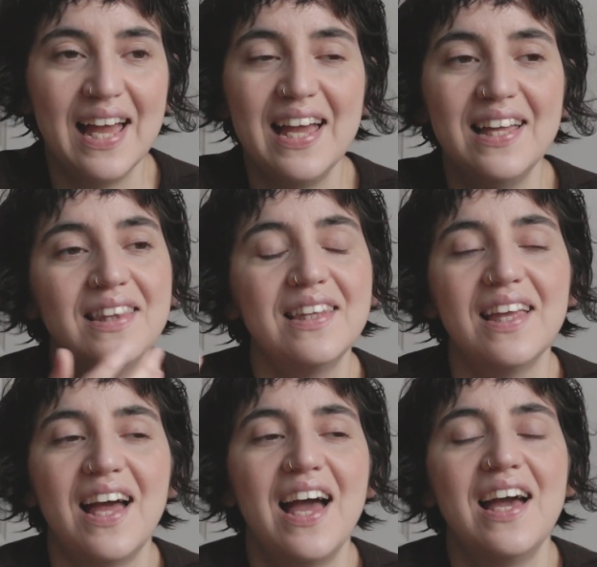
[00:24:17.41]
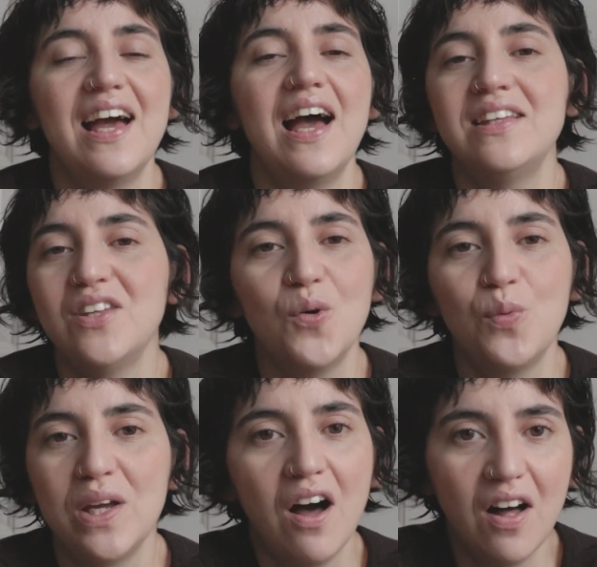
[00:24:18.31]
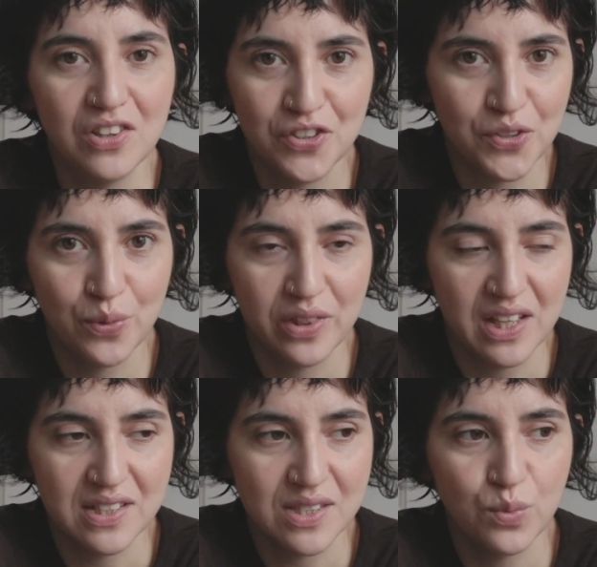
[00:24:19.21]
And I know we all do this.